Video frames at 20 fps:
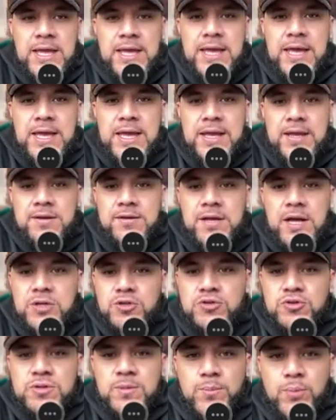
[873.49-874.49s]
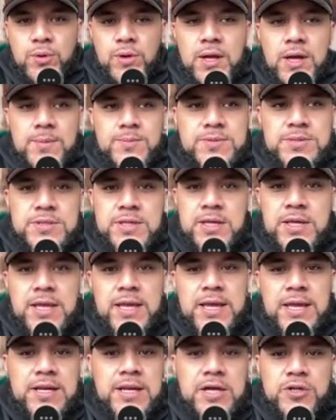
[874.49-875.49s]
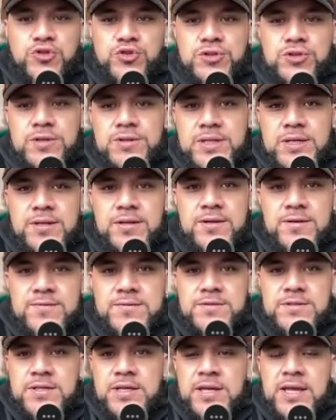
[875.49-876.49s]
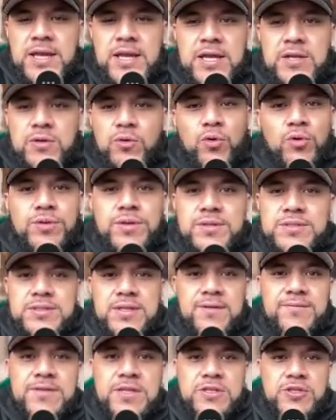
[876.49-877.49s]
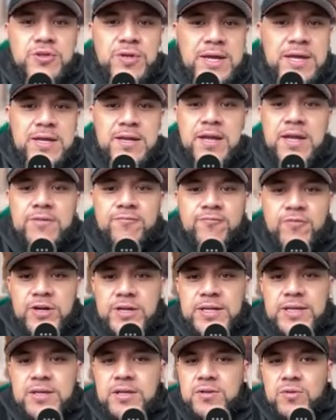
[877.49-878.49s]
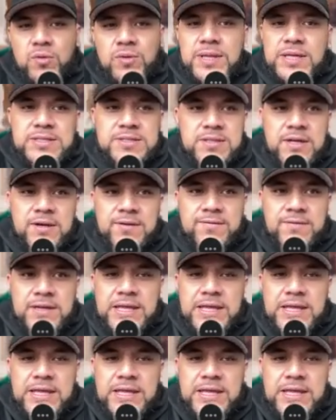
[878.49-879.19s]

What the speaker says: and hundreds of pull-ups and hundreds of deadlifts and all the stuff that you hate and running and all that stuff.